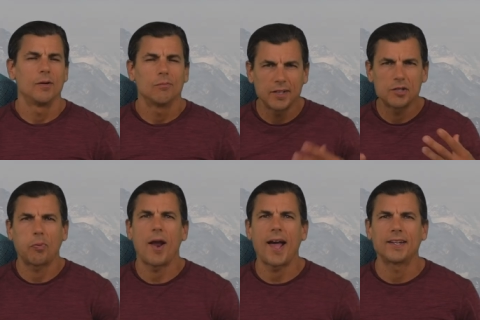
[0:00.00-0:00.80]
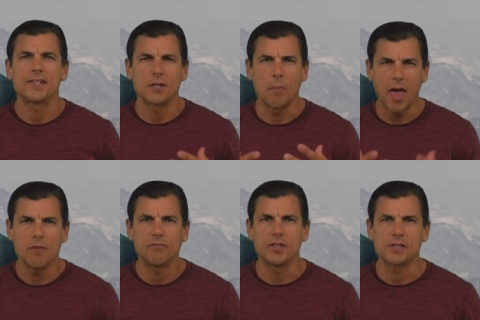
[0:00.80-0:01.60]
Let's practice some
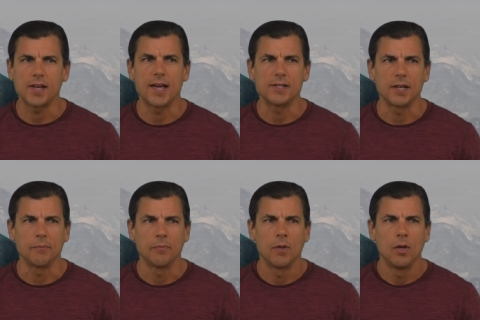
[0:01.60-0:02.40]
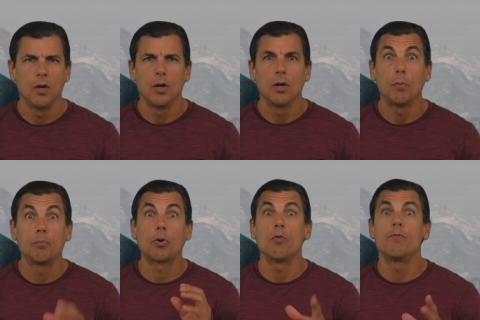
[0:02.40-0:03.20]
emphasizing.
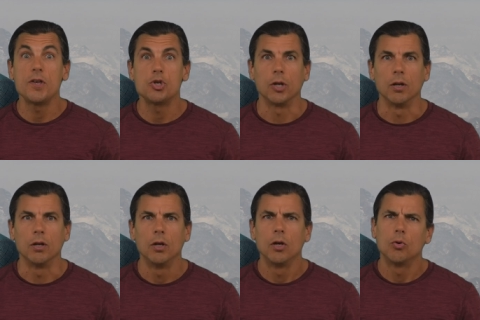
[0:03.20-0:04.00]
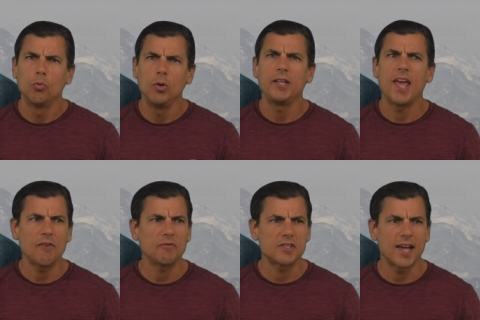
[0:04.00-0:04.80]
Provision. Really
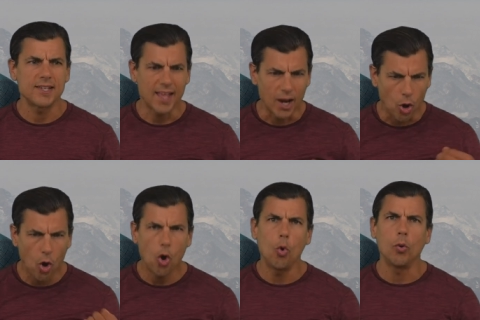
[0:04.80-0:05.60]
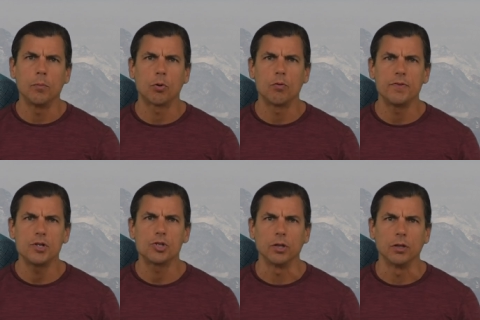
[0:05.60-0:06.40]
emphasize that O in
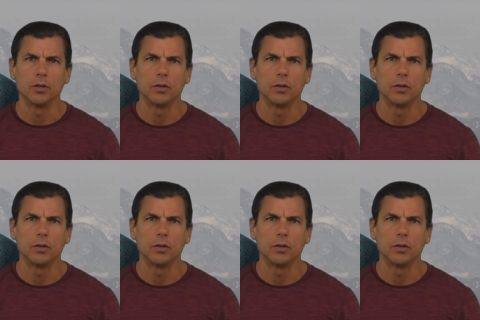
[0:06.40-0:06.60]
provision.